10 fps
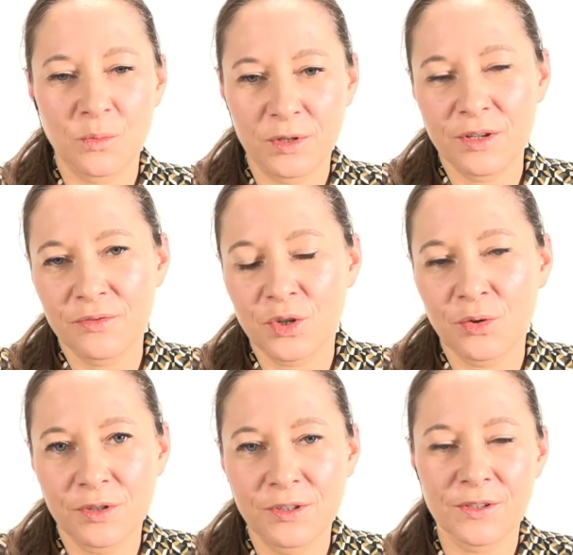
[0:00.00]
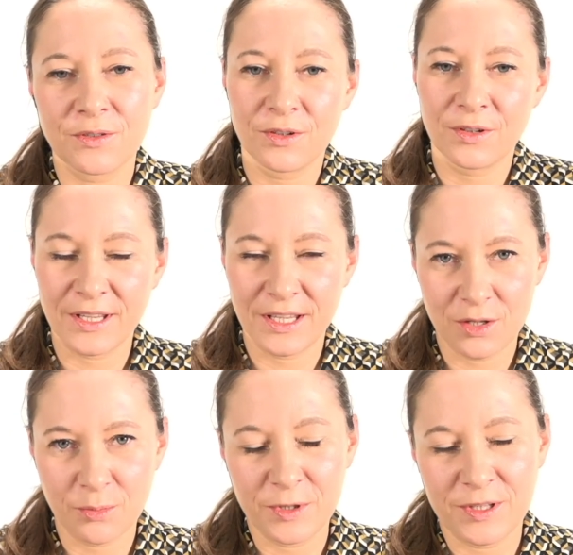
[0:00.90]
what you have shown also in
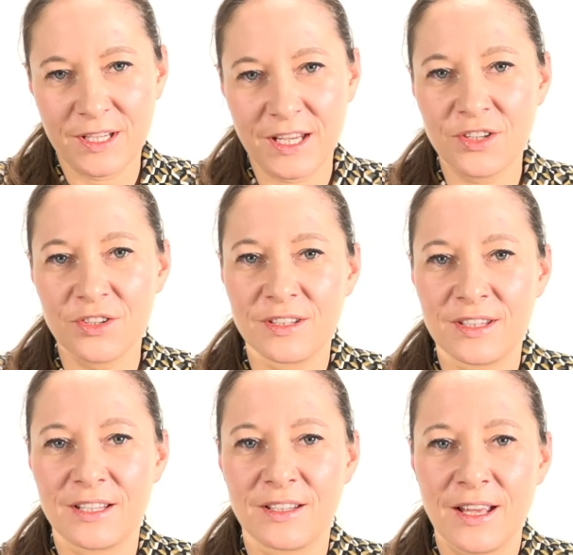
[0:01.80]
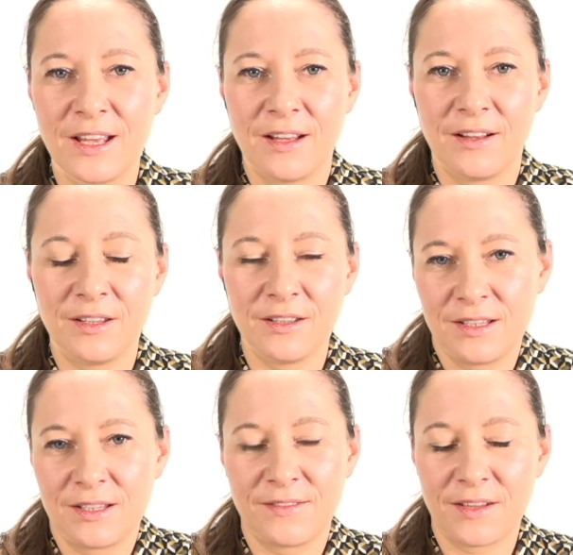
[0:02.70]
your presentation is that
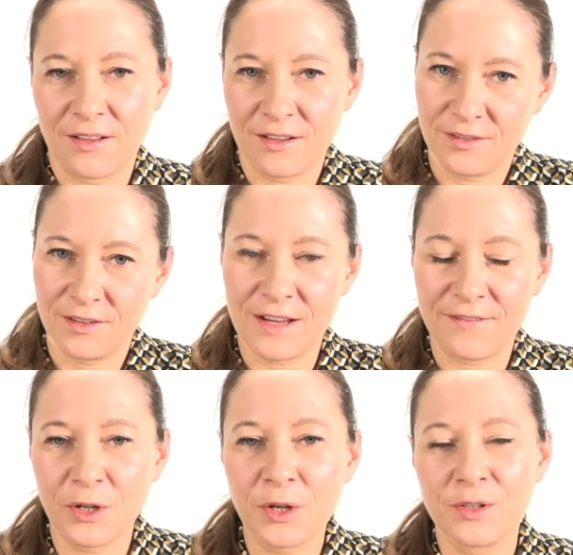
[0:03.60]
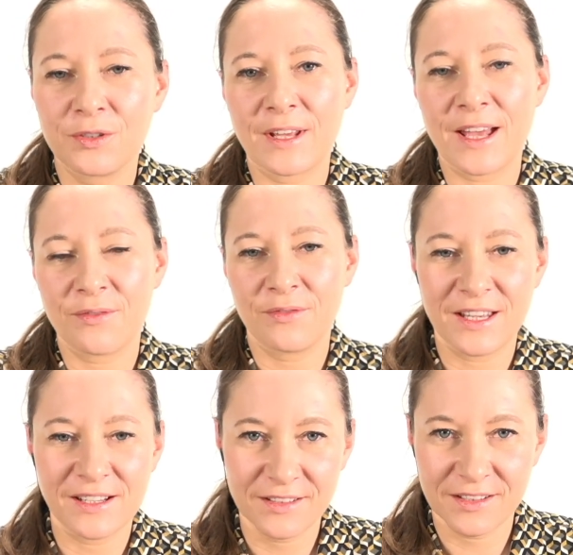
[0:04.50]
it's very good to have the
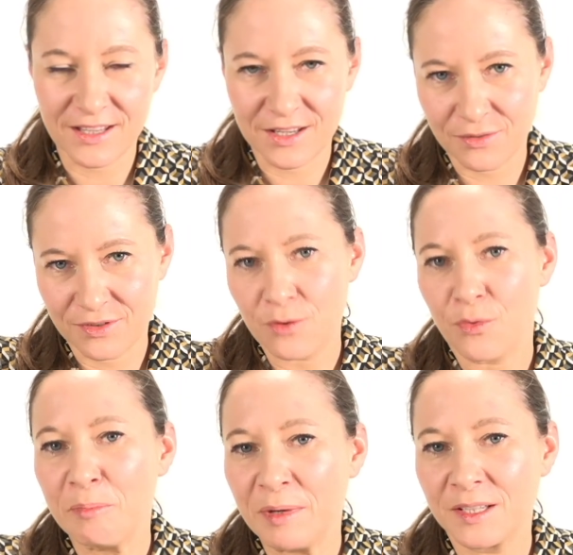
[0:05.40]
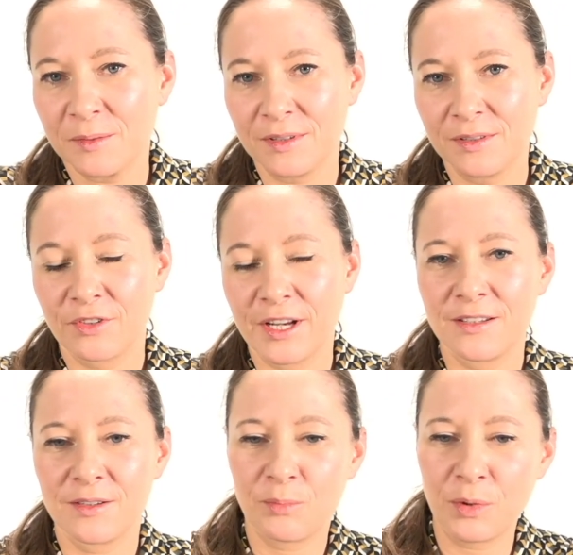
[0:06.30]
analysis that you've done repeatable,
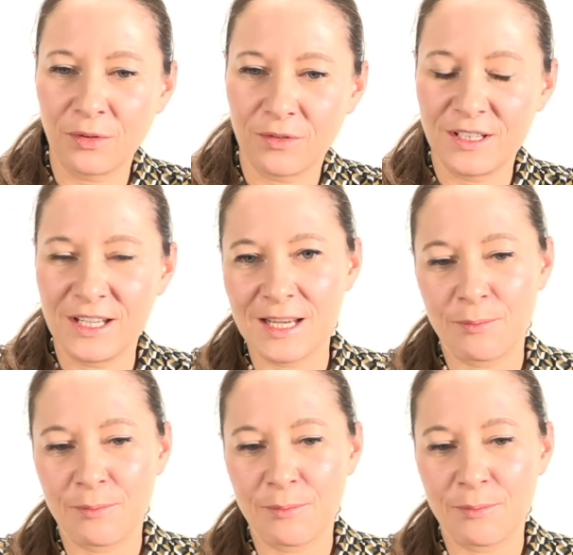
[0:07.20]
right? Both on the data